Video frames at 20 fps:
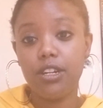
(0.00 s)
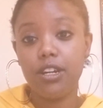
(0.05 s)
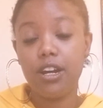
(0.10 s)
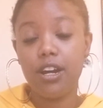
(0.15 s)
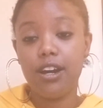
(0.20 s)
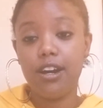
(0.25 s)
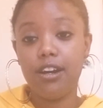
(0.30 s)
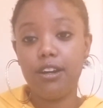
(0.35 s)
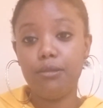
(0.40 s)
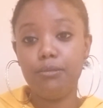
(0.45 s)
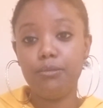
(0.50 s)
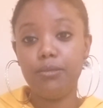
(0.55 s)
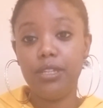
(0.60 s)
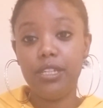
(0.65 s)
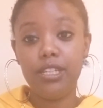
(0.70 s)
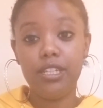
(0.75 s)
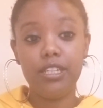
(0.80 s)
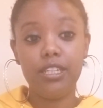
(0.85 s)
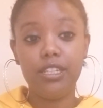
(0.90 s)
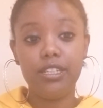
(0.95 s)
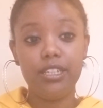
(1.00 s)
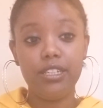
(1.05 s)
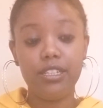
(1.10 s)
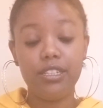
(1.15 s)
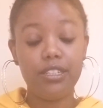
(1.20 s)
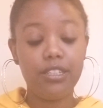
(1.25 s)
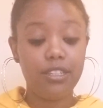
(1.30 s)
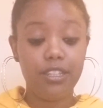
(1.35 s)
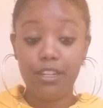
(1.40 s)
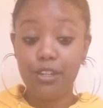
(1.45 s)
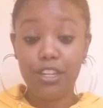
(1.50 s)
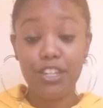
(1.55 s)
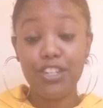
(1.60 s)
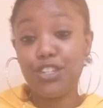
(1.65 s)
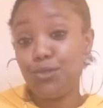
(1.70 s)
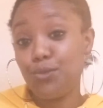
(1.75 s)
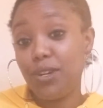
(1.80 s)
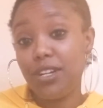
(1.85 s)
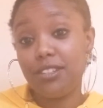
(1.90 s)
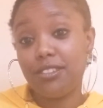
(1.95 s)
It
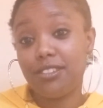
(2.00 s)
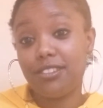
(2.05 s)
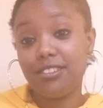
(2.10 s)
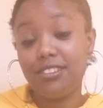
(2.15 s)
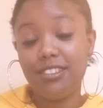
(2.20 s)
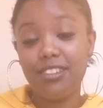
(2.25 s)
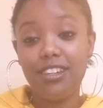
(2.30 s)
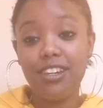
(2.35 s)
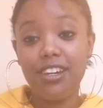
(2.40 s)
just was.